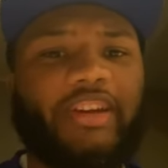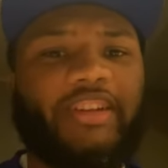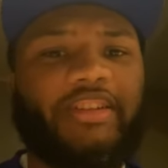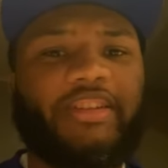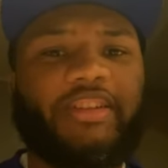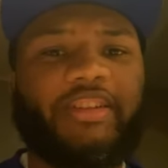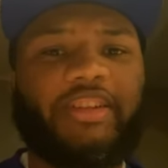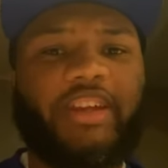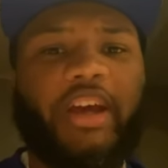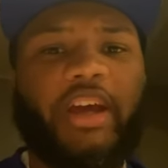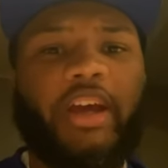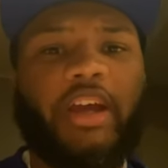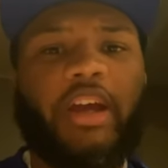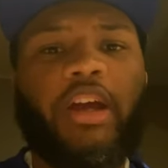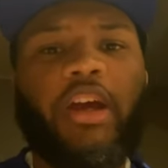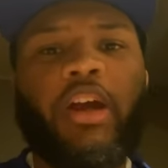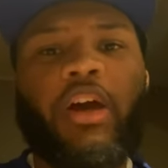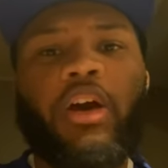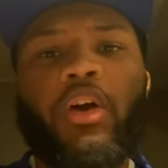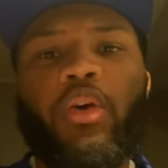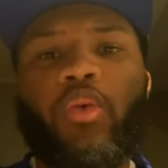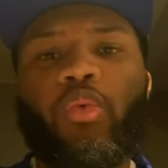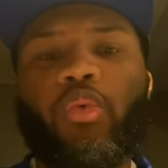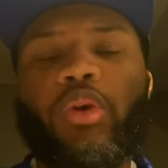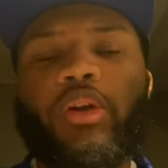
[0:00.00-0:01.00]
and today I
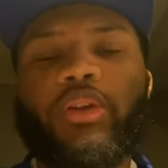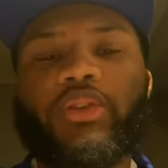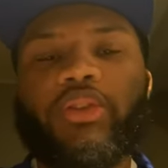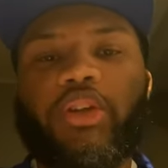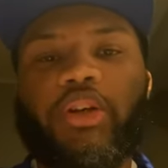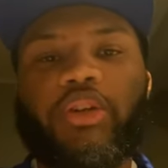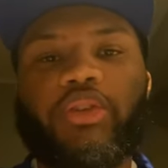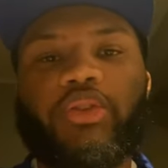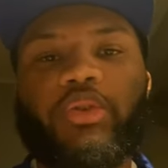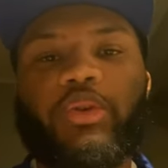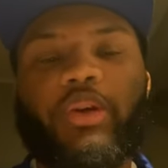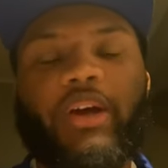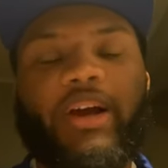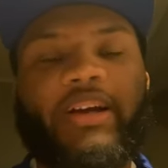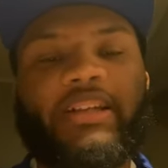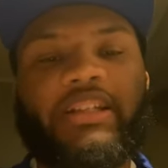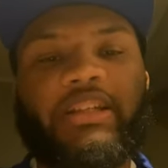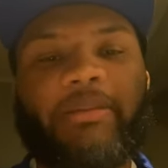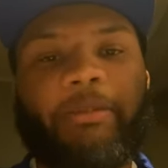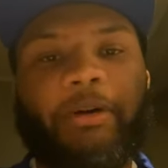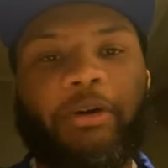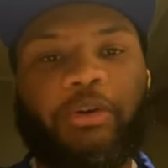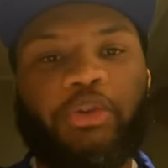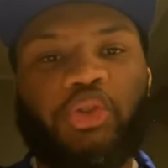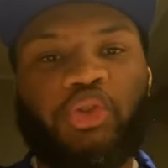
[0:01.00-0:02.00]
want to talk to you guys
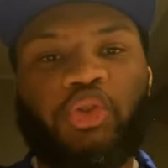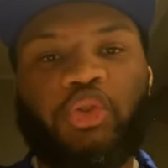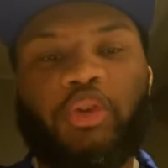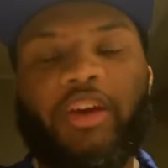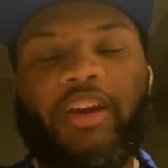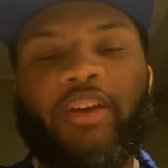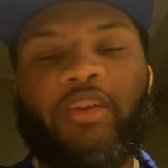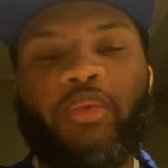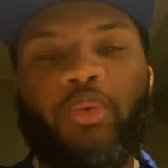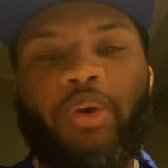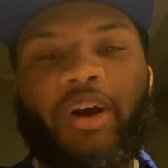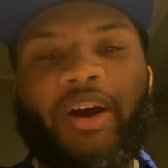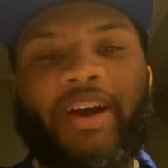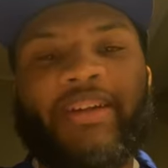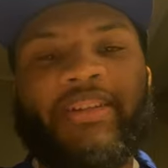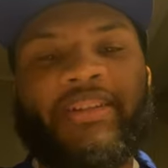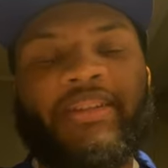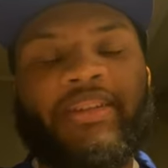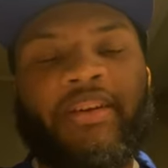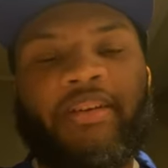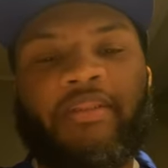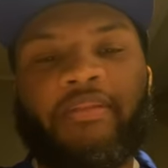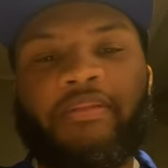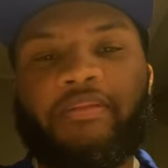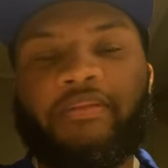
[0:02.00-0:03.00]
about Tre White's